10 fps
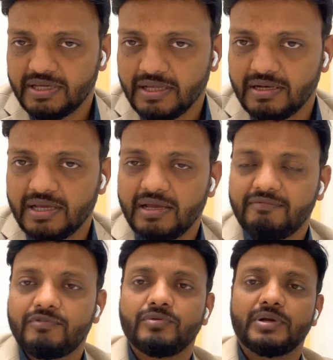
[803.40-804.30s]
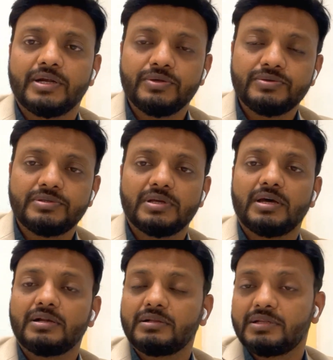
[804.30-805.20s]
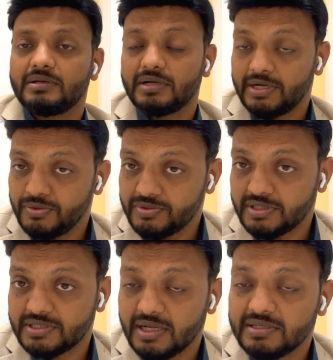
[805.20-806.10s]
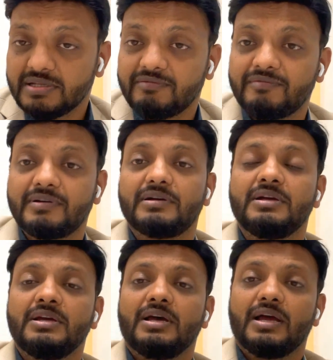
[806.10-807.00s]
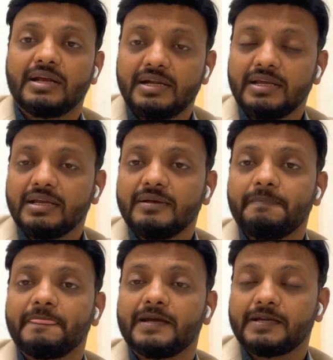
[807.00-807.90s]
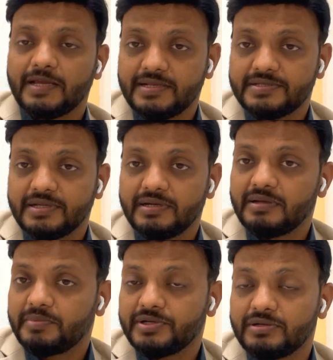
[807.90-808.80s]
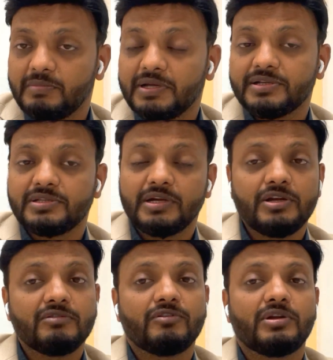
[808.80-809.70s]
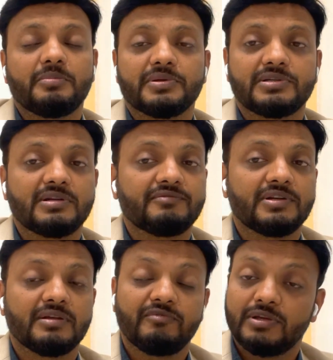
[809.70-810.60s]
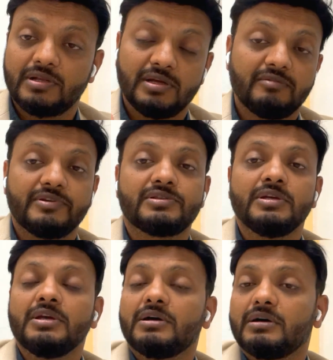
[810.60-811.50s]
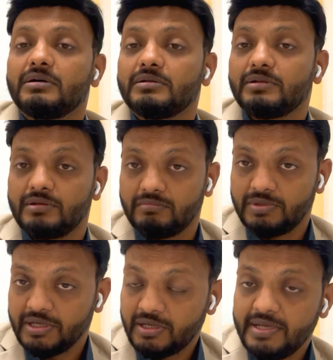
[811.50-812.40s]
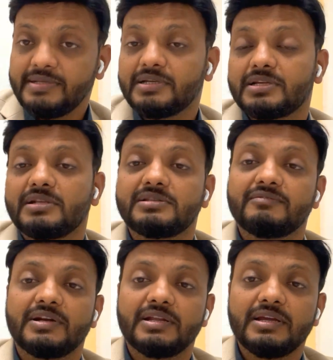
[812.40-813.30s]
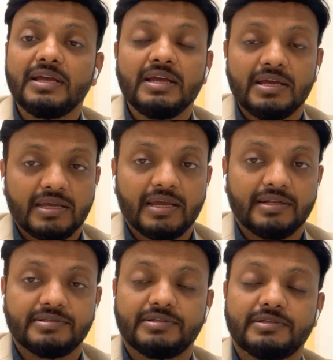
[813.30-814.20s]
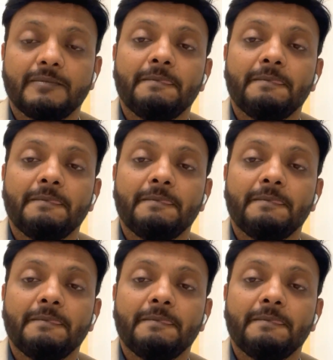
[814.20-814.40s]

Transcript: can have to reduce the chance of getting a cancer in a patient, because 30 to 40% of the time we can always decrease the chance of getting a cancer.